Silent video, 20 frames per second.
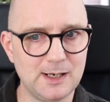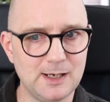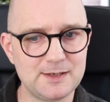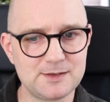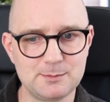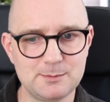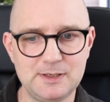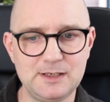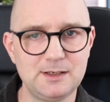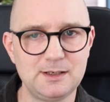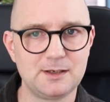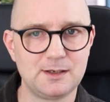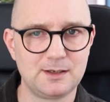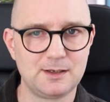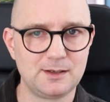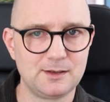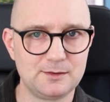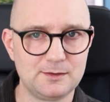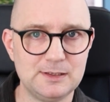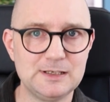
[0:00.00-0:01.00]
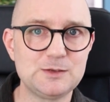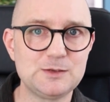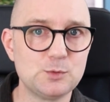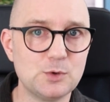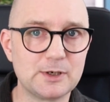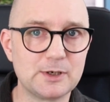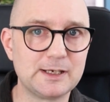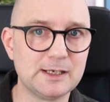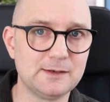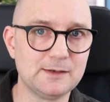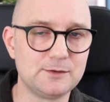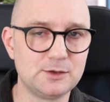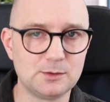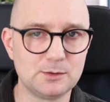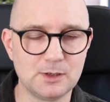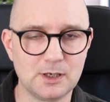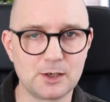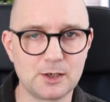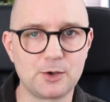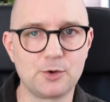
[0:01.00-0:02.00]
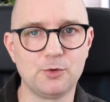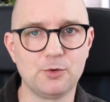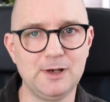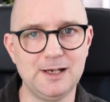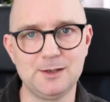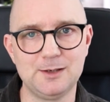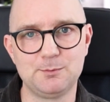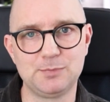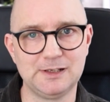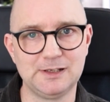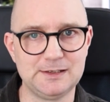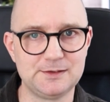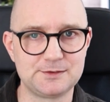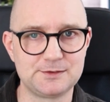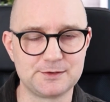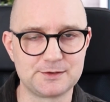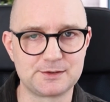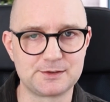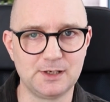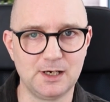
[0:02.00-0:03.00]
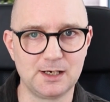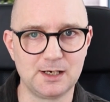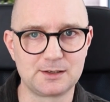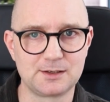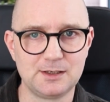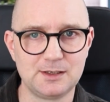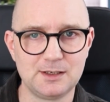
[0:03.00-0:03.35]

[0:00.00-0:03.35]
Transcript: But if you ask me, this will give you a great place to